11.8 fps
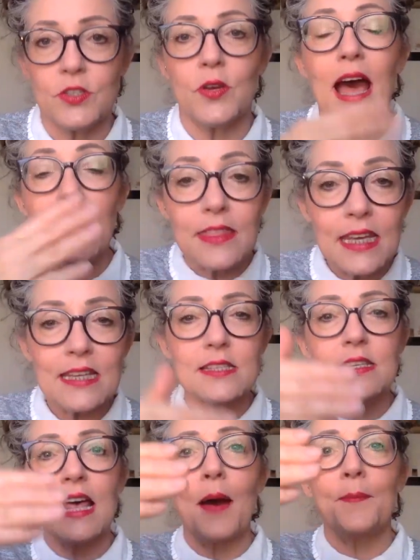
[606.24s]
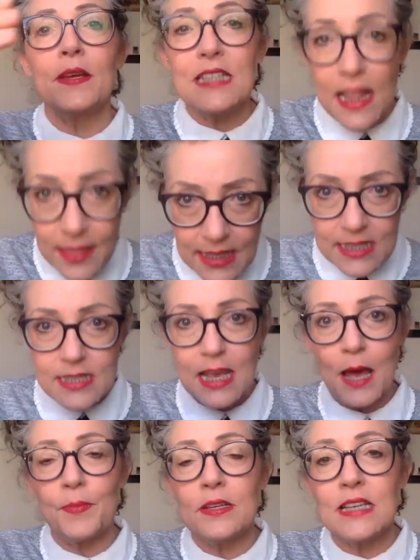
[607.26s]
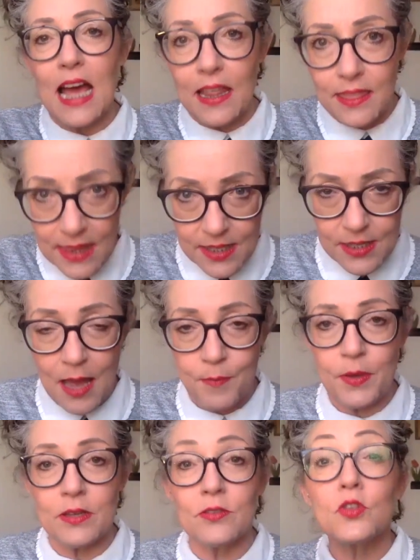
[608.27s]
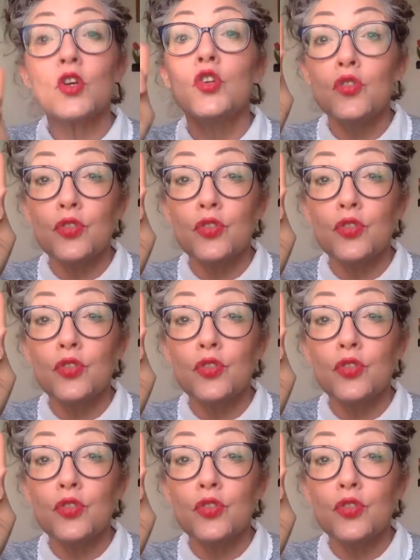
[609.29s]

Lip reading: so and this happened, and this happened, and this happened,